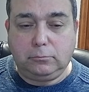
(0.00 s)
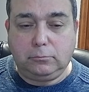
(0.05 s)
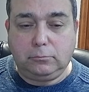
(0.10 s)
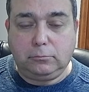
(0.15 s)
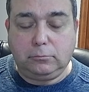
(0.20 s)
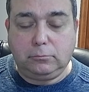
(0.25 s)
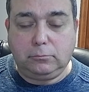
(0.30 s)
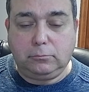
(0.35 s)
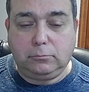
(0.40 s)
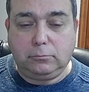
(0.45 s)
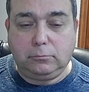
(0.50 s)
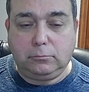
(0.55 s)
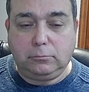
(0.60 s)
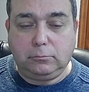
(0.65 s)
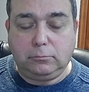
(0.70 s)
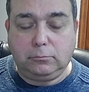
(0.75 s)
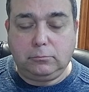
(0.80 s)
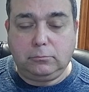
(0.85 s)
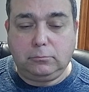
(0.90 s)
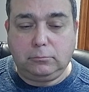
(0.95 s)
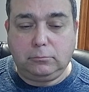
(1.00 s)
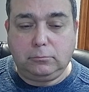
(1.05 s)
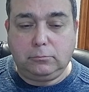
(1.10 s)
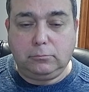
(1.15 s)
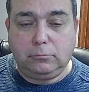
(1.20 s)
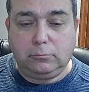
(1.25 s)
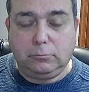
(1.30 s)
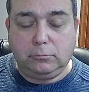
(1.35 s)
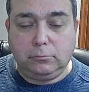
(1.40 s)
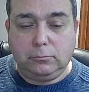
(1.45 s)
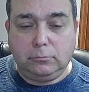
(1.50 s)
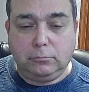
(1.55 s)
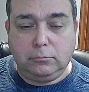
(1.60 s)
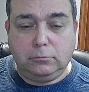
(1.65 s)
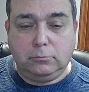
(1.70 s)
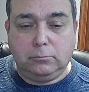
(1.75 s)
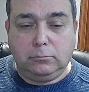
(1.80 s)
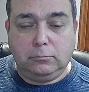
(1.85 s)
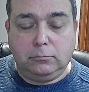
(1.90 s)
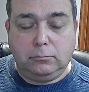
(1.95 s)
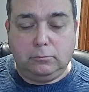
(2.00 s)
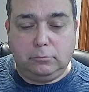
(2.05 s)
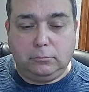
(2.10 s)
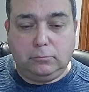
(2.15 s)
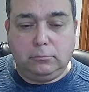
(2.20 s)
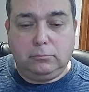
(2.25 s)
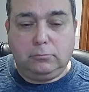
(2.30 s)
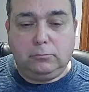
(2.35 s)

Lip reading: The person shown says nothing.